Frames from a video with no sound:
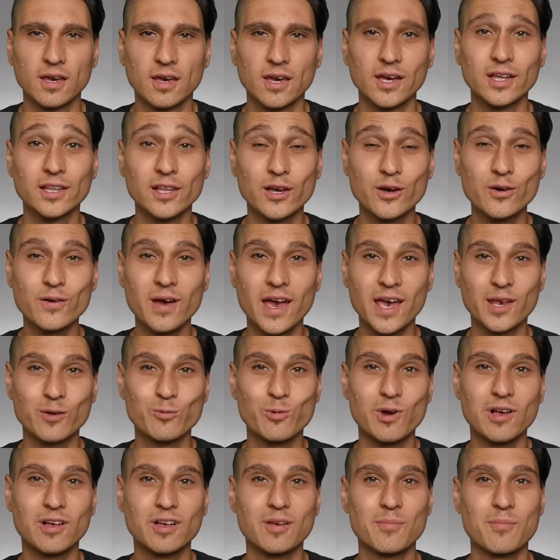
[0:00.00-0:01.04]
Hello and
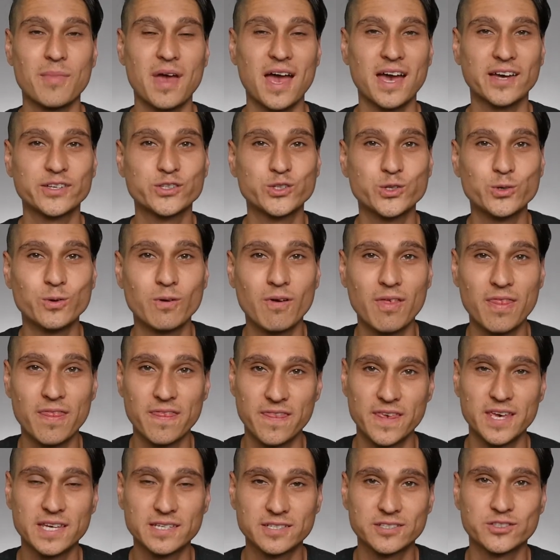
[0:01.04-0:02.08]
welcome back to
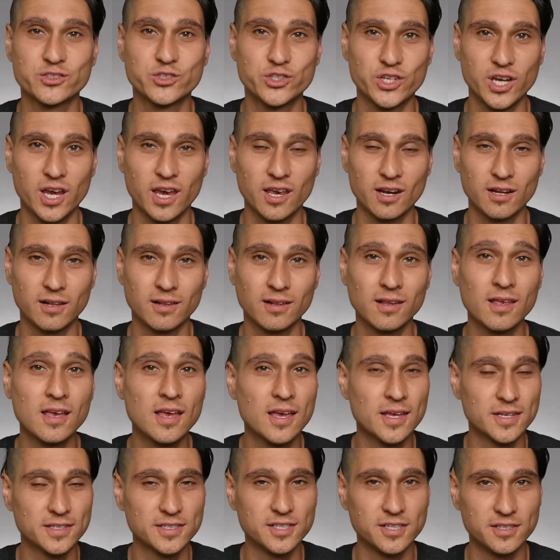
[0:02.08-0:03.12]
this channel.
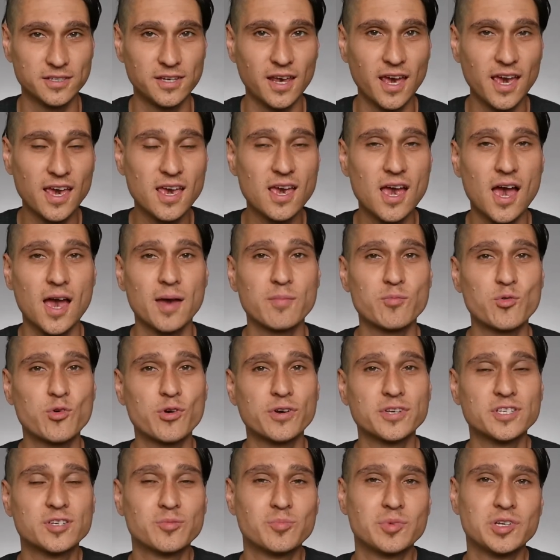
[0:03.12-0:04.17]
Today I'm
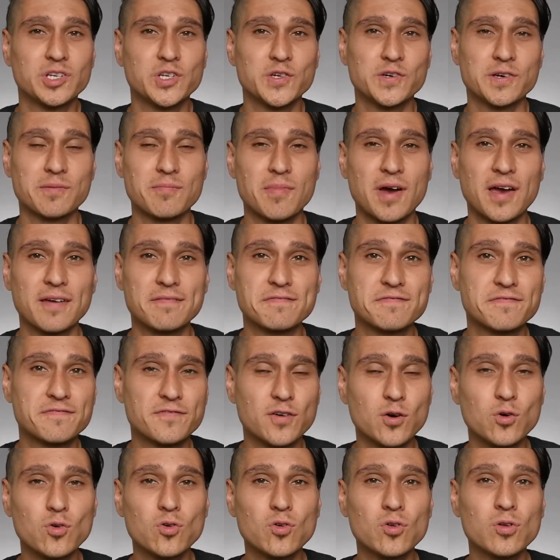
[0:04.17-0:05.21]
going to be doing my
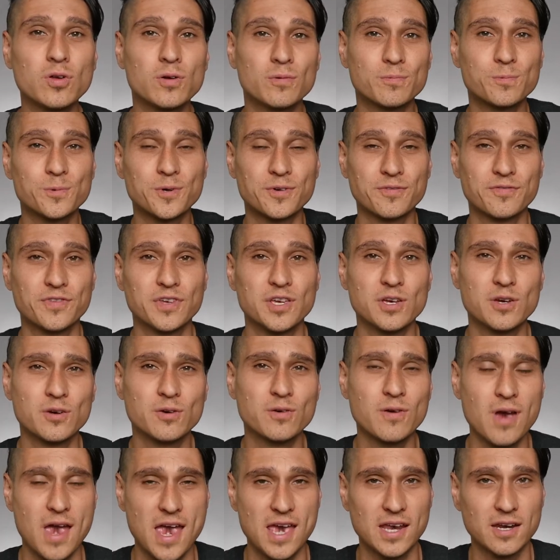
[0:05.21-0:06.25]
full
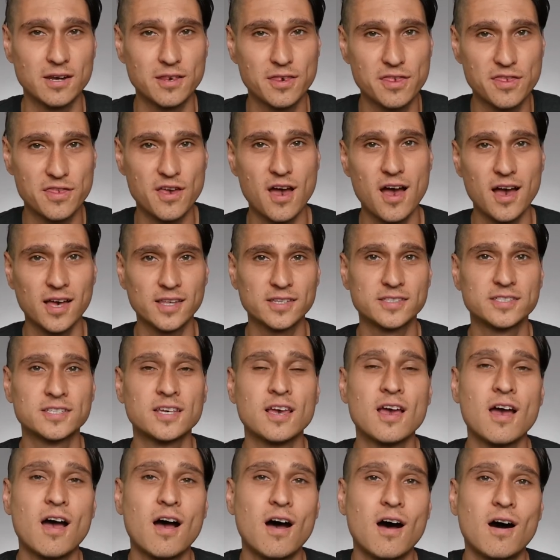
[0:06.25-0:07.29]
review and thoughts
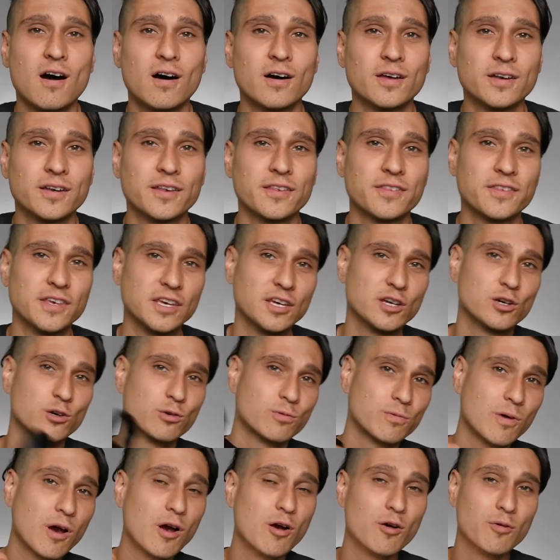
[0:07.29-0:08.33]
on the
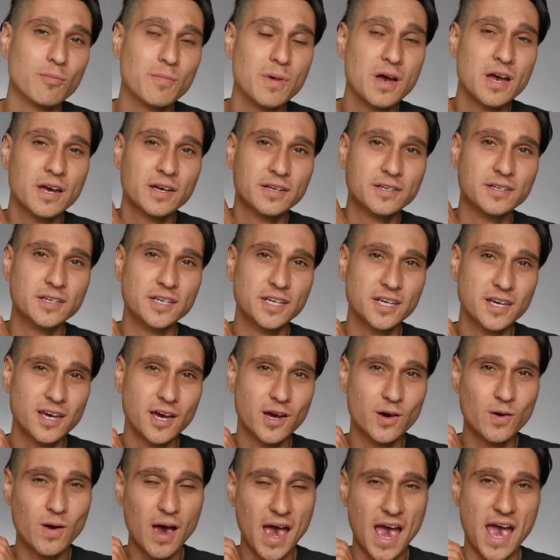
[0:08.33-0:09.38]
Chrome
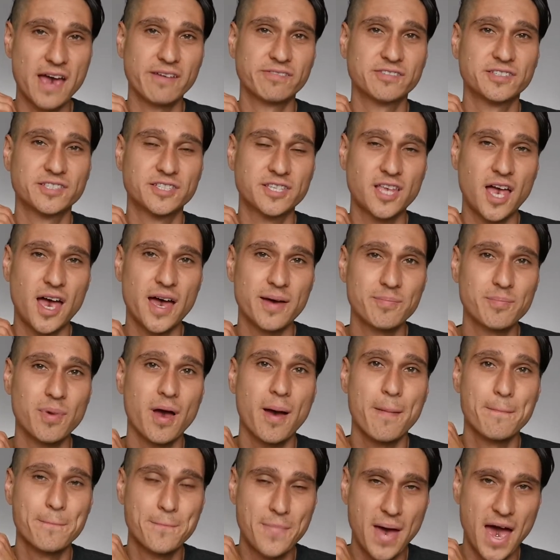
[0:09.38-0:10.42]
Niko f-stop
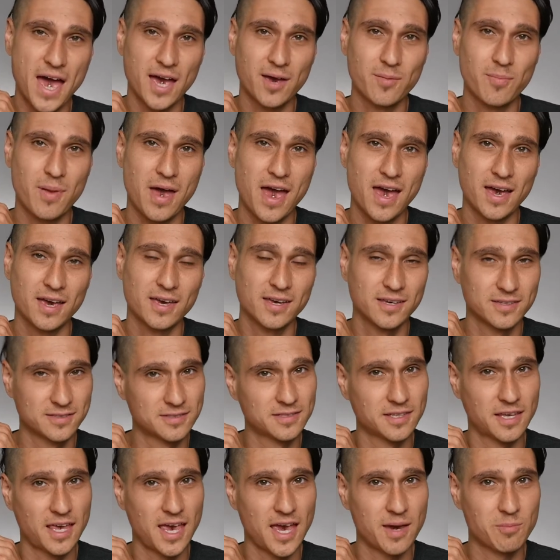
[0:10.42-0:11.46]
backpack. It's
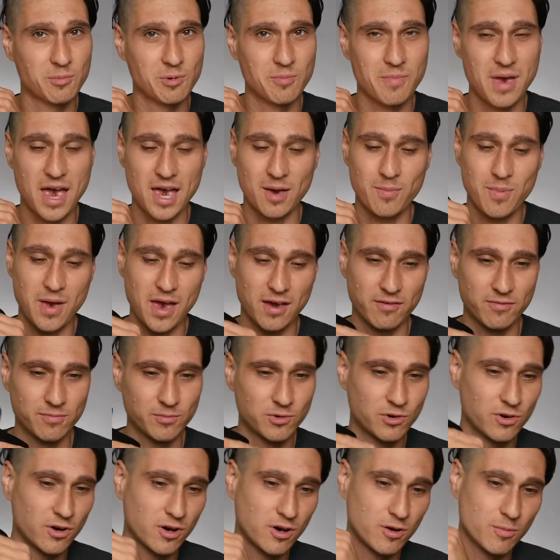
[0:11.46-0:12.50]
the camera backpack from
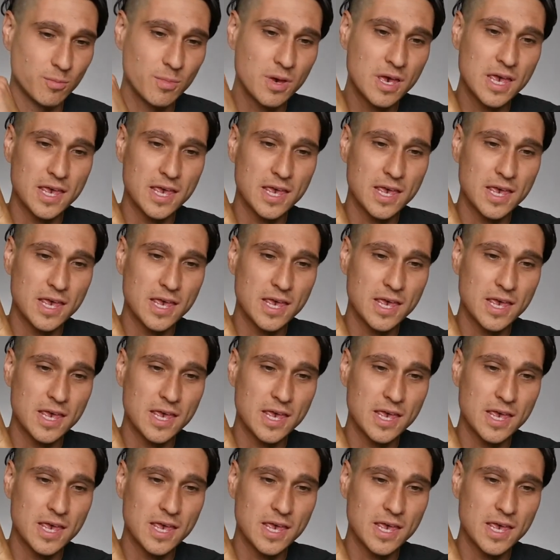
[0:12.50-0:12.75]
Chrome